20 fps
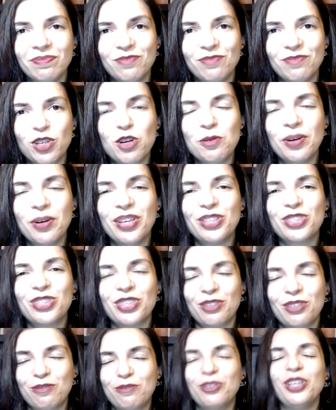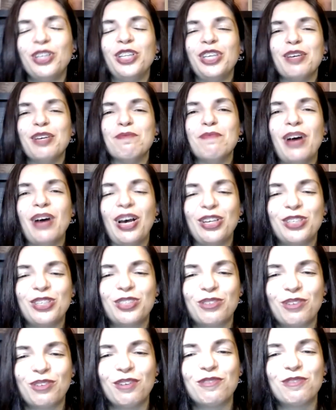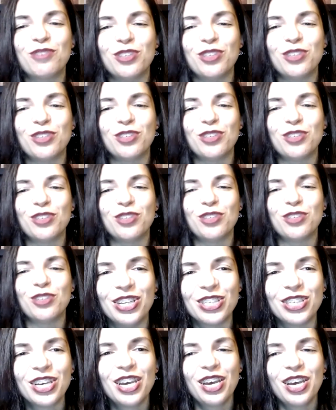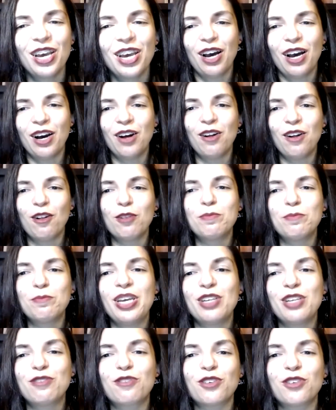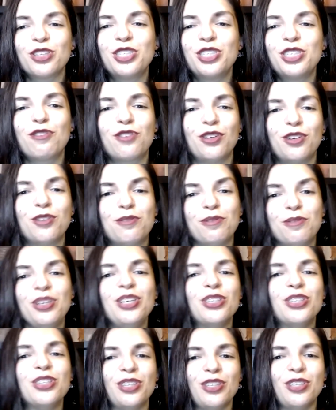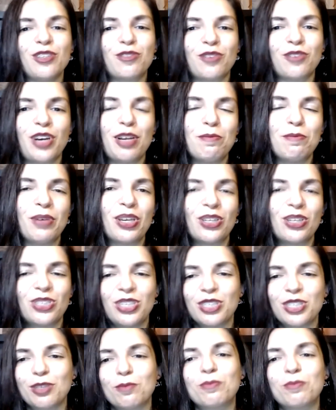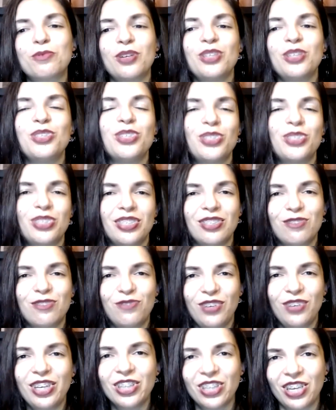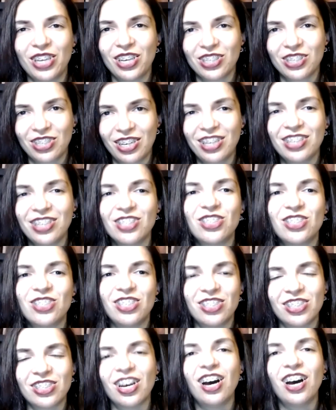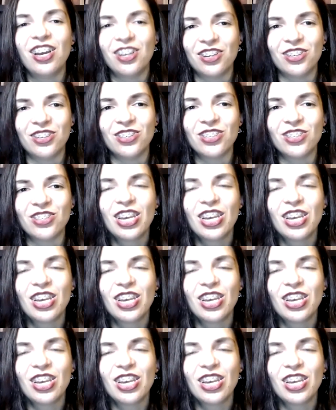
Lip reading: who is really a master of restraint, albeit for different reasons, right? Because he suppresses his feelings and his desires.